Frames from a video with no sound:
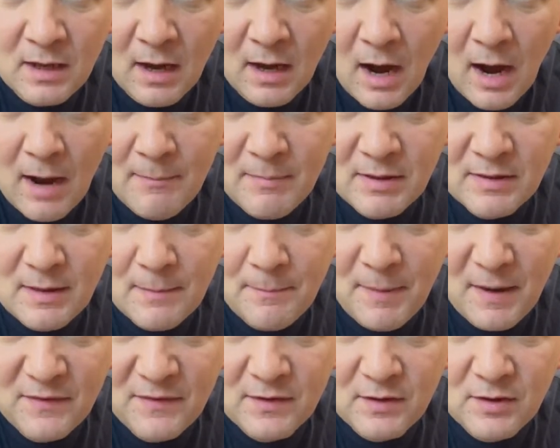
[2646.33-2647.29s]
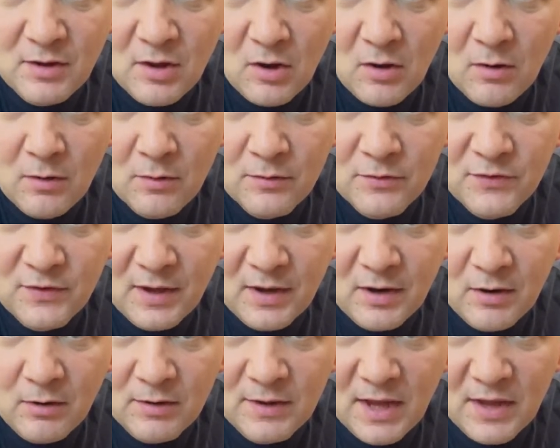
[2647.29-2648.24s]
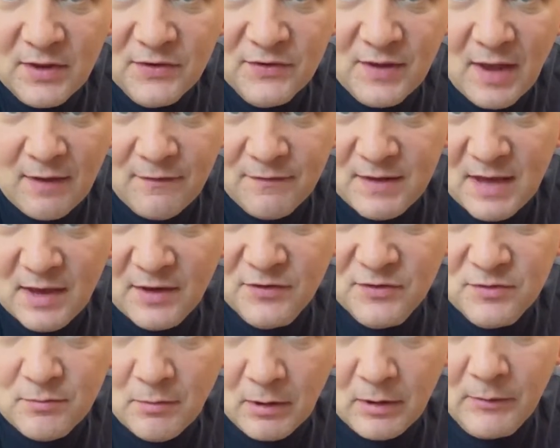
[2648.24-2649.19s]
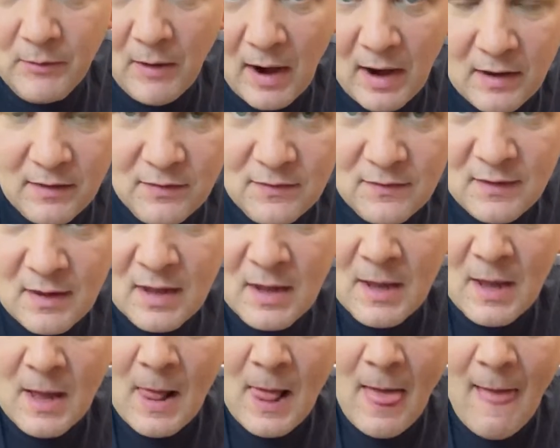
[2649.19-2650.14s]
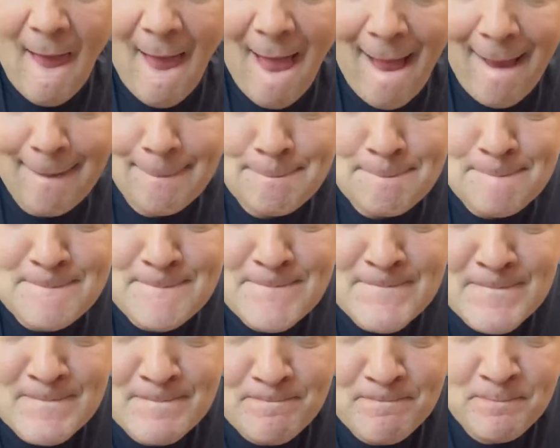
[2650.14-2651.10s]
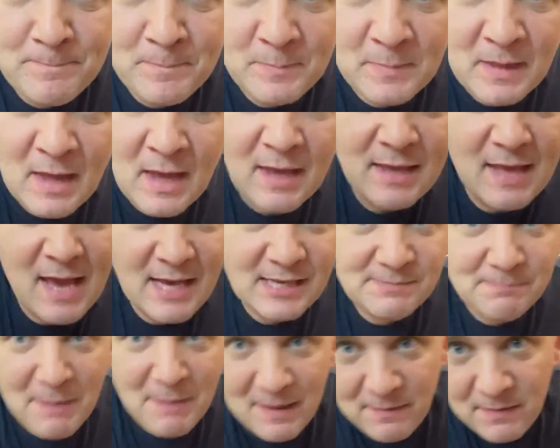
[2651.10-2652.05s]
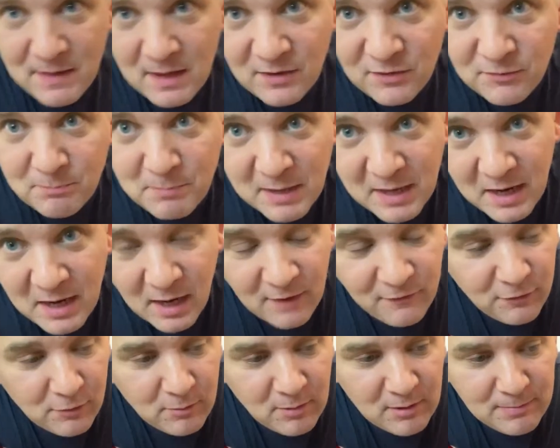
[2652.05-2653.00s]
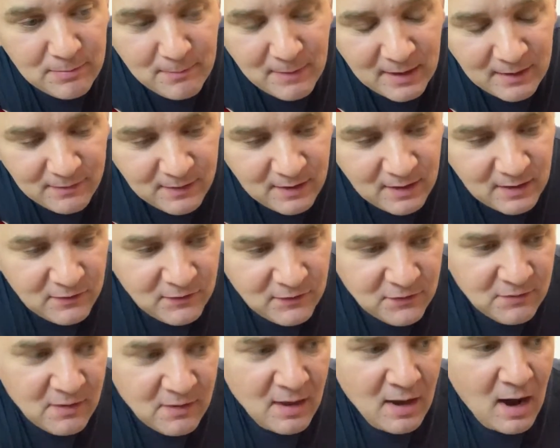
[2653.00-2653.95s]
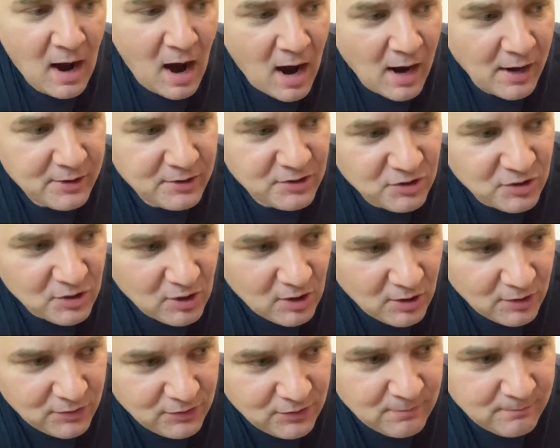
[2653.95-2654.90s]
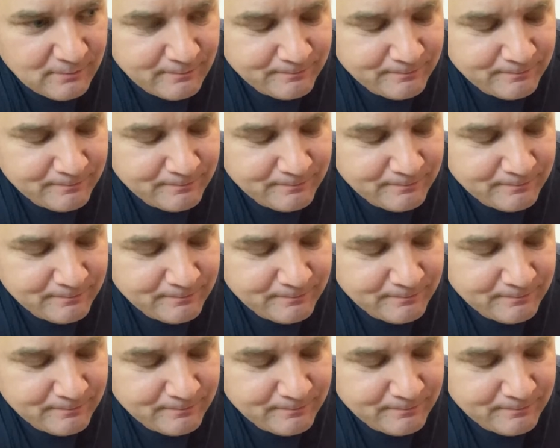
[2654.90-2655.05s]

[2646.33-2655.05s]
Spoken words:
I mean the passing notes and all that stuff. Yes, you are right. Yes, bendings. Be careful with bendings. Are not.